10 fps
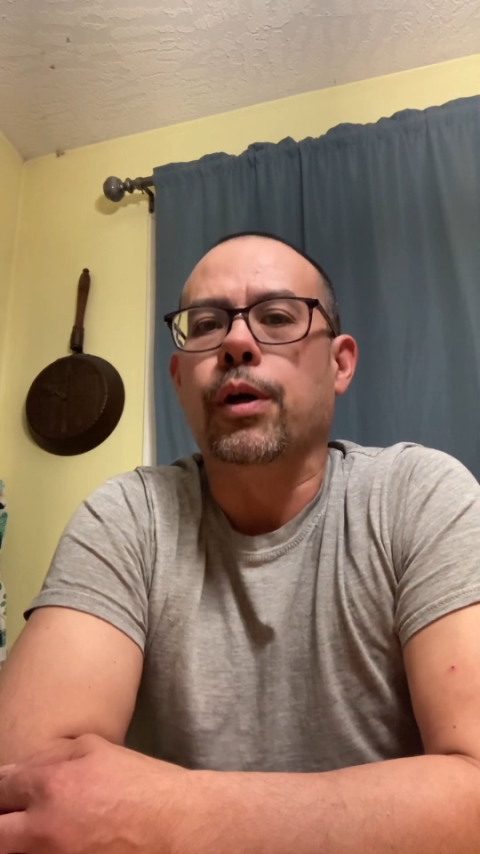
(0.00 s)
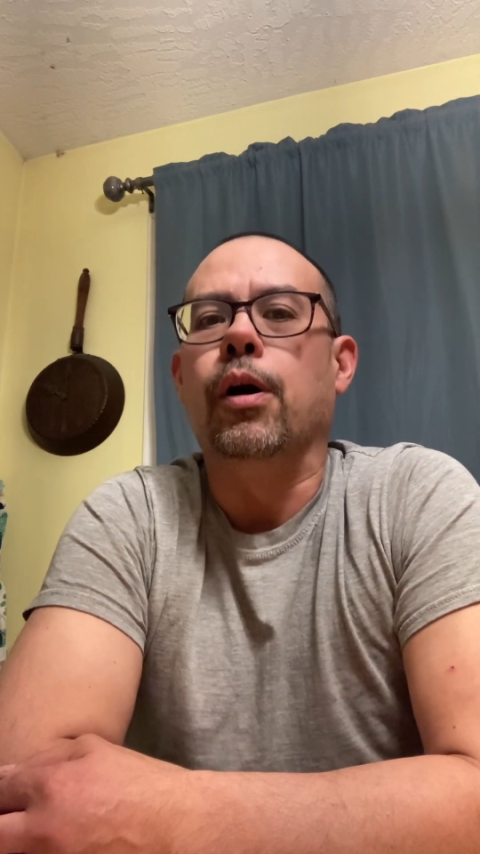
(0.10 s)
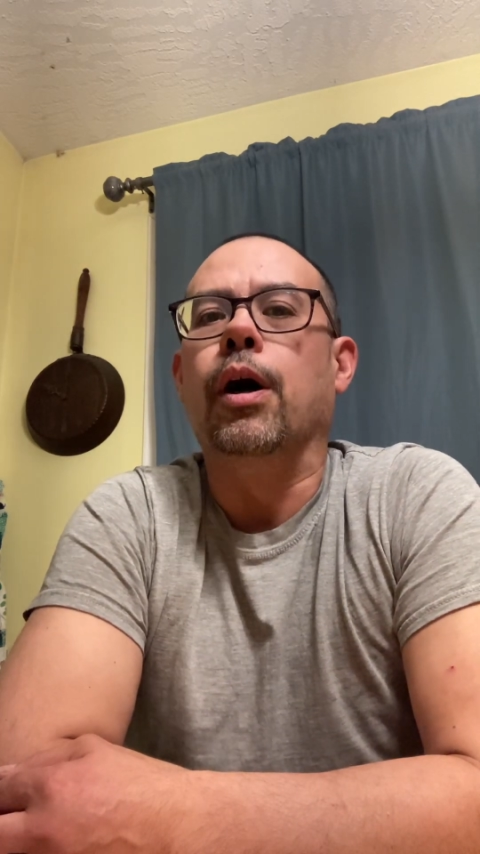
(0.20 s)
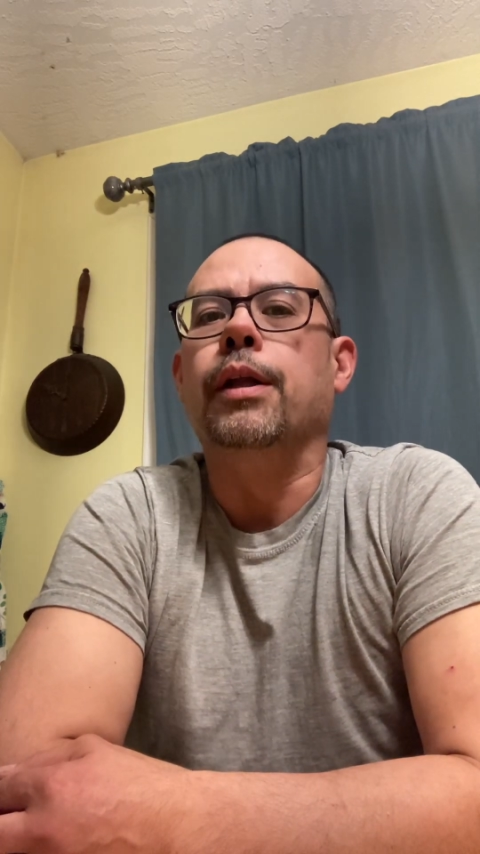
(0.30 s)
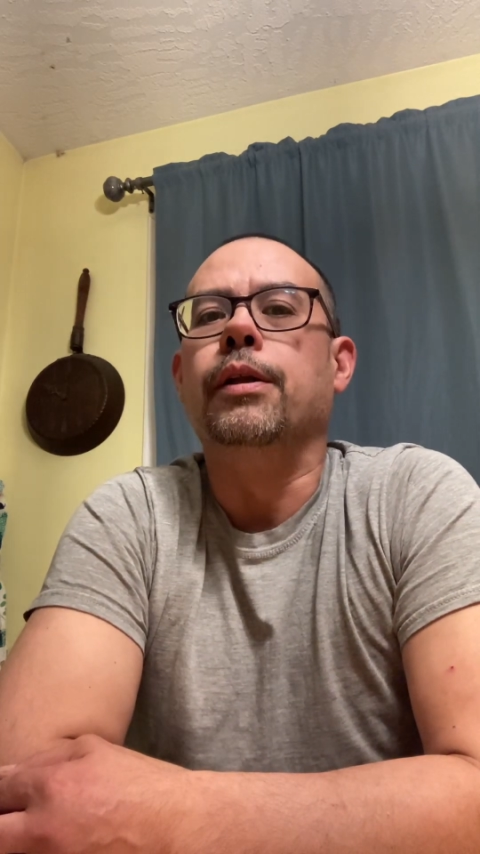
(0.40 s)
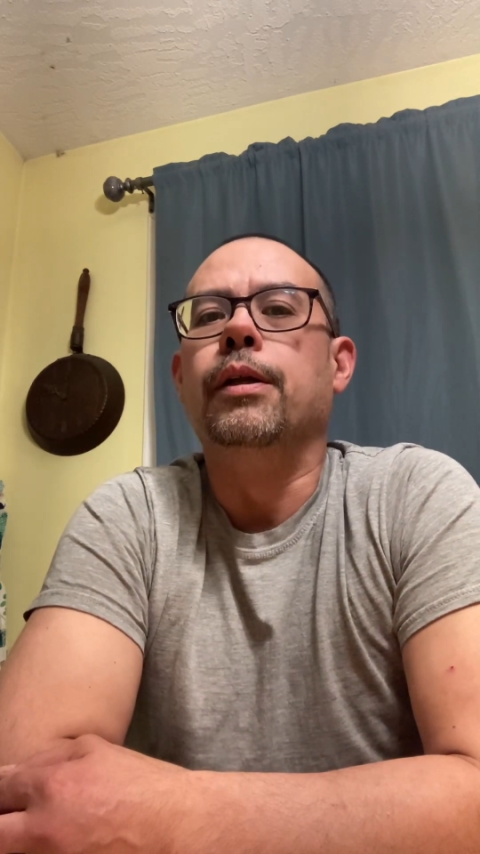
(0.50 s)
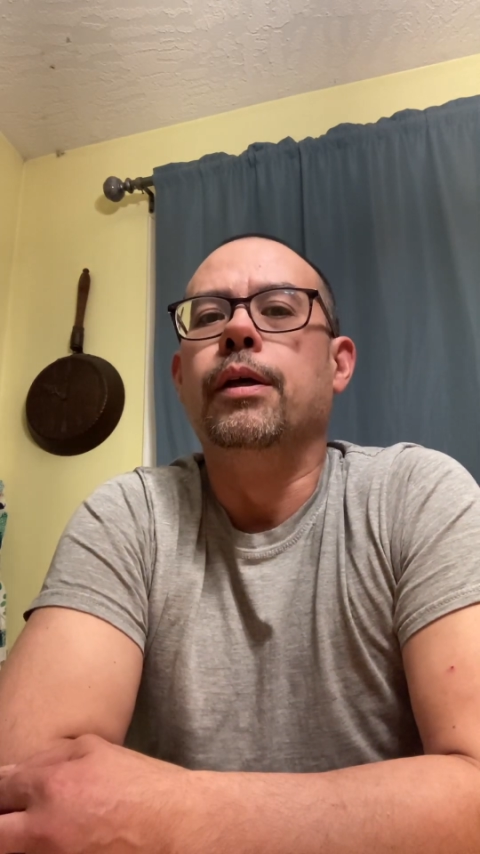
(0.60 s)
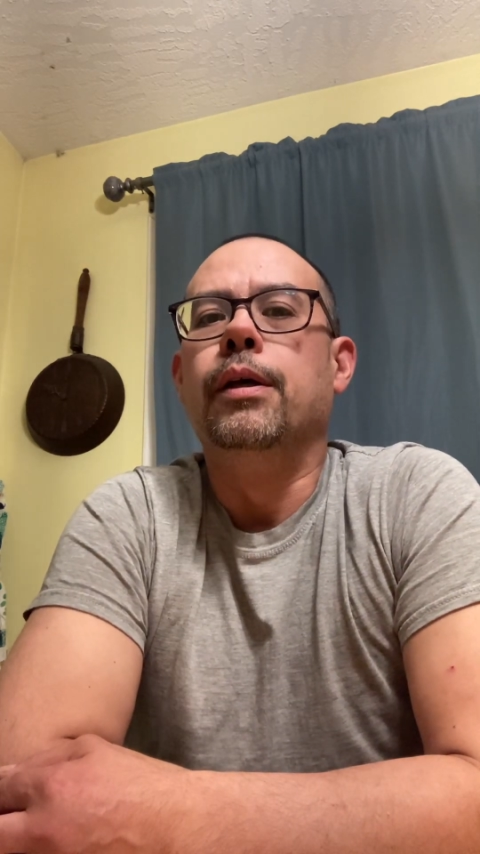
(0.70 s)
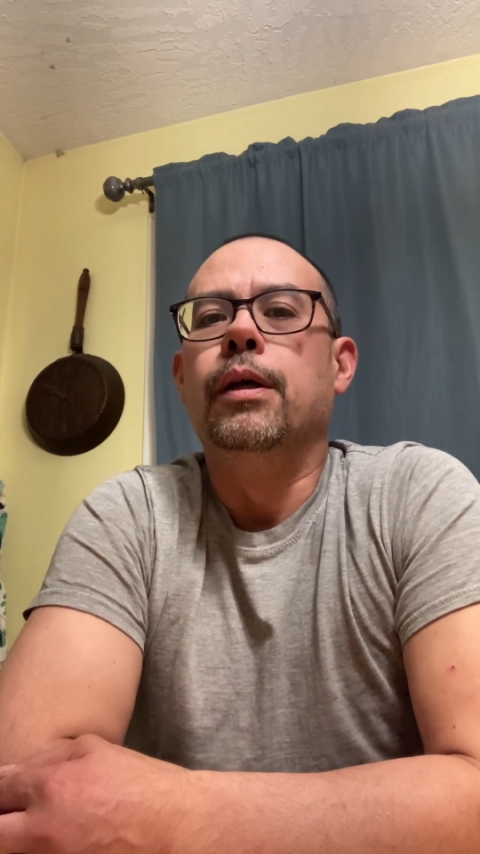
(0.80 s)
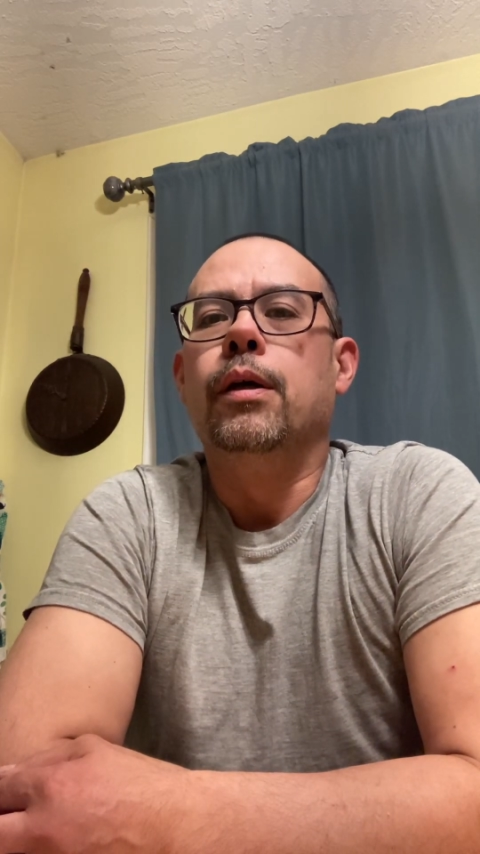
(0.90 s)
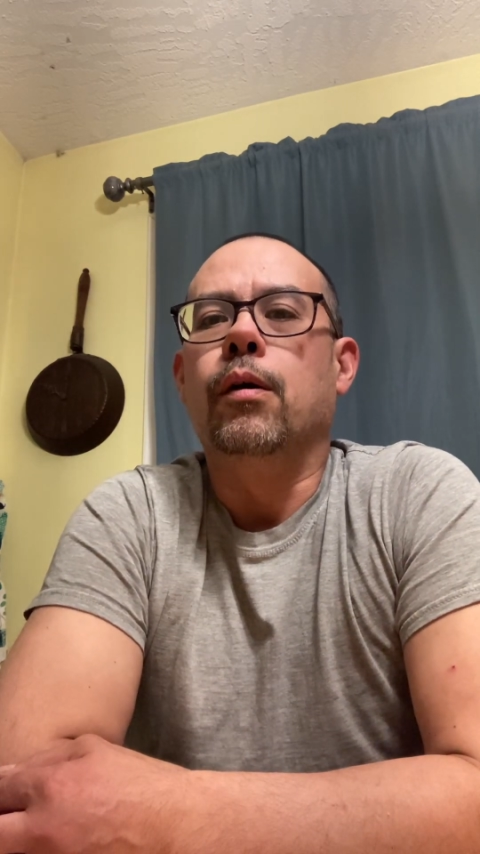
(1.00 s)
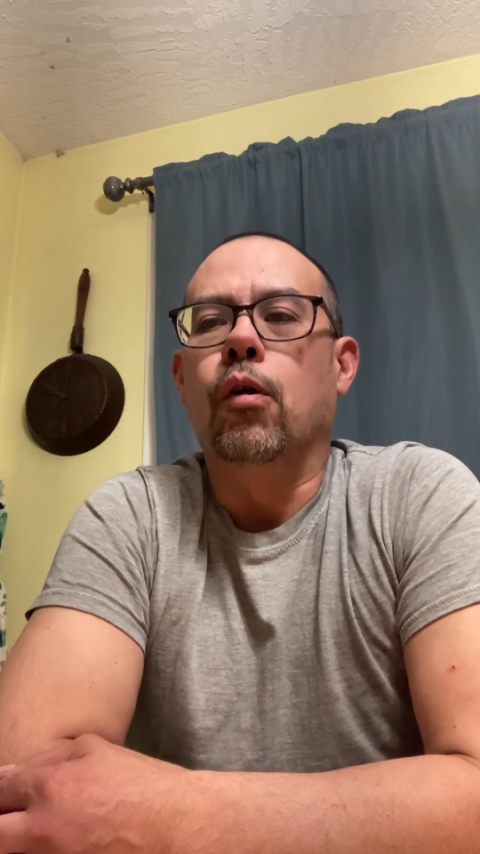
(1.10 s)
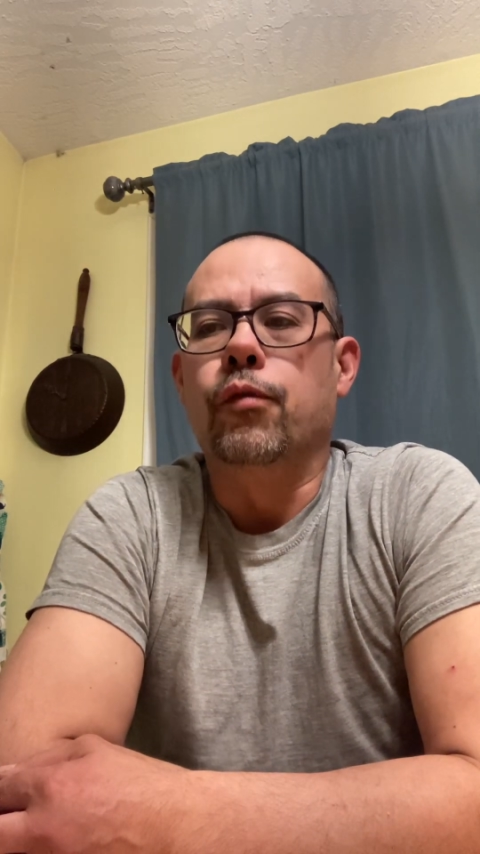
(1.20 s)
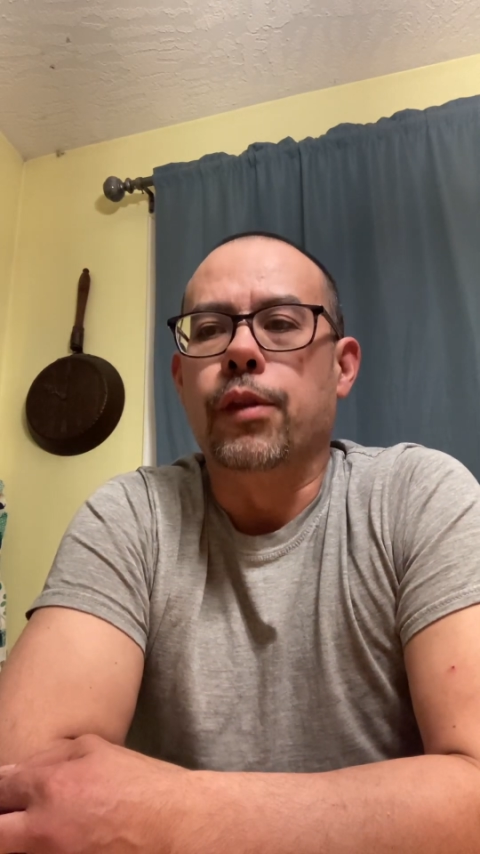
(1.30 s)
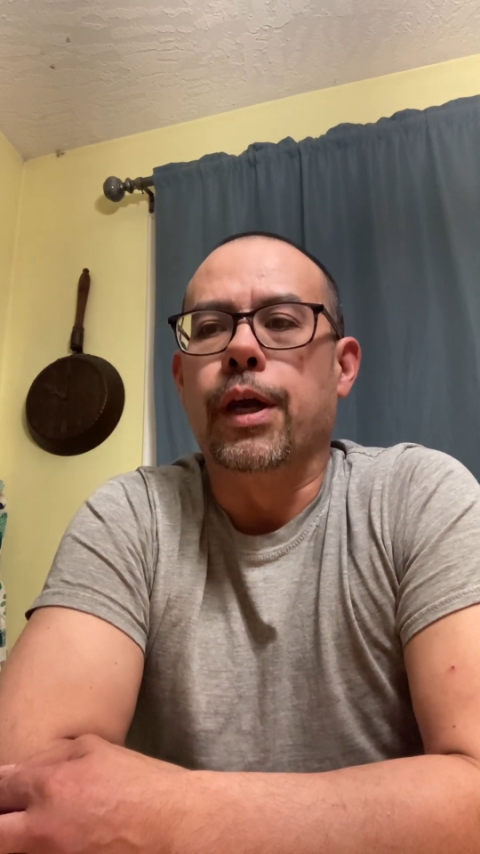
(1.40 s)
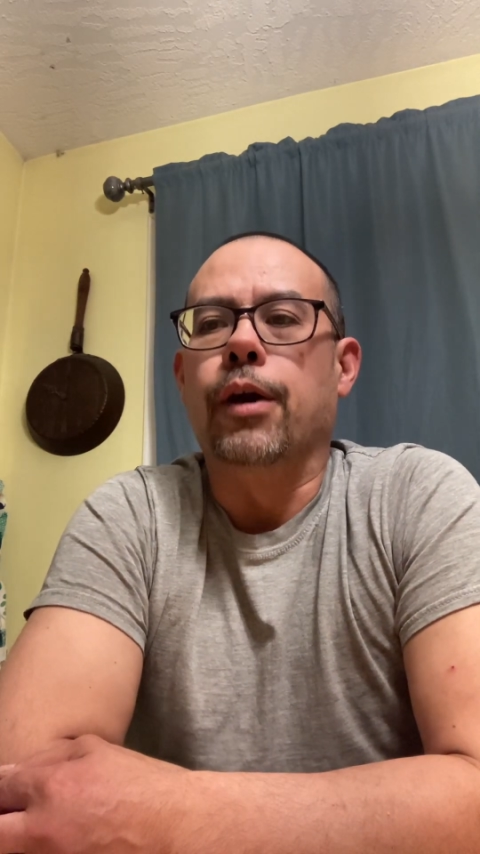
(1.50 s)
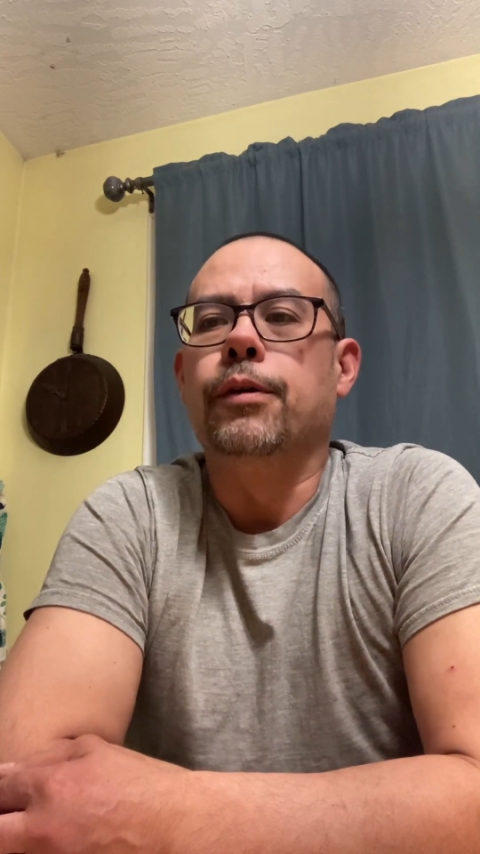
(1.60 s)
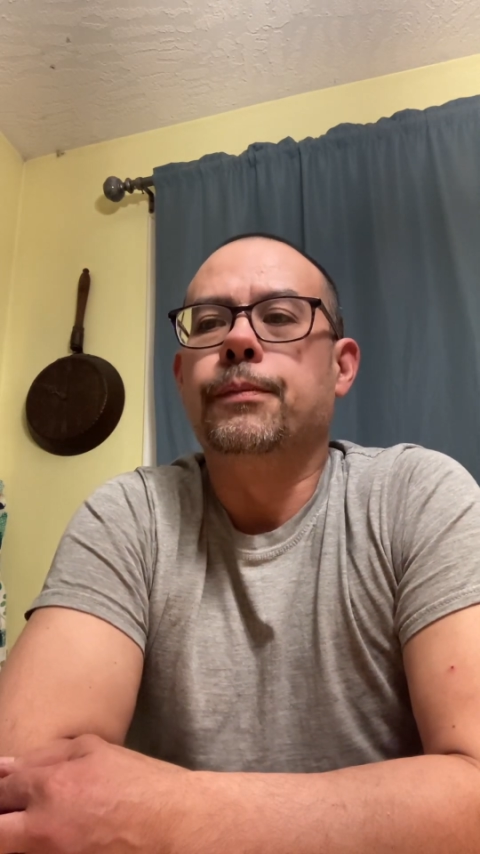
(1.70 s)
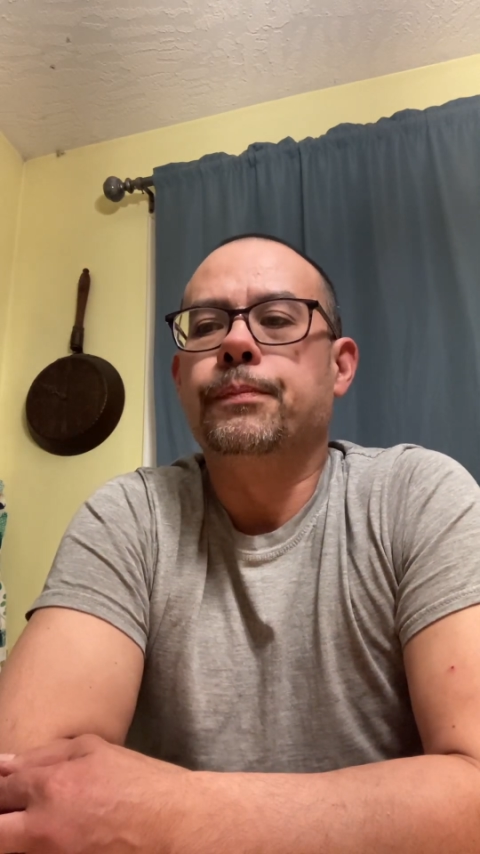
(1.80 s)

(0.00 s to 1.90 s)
on over there.